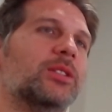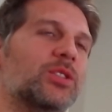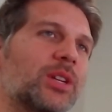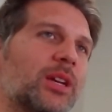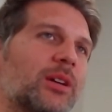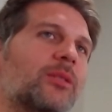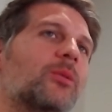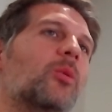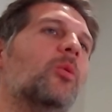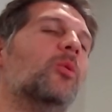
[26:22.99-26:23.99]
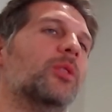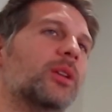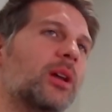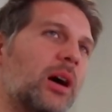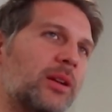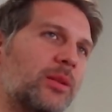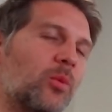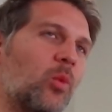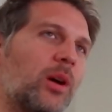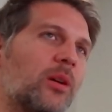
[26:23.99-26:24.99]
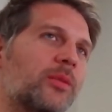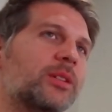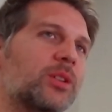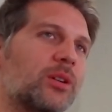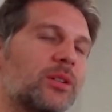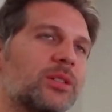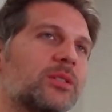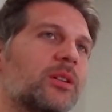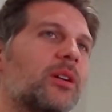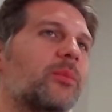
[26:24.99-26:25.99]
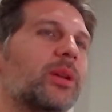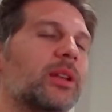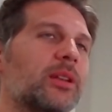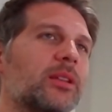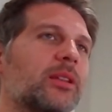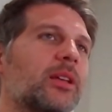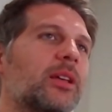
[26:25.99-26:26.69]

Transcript: jail or not while the charges are pending.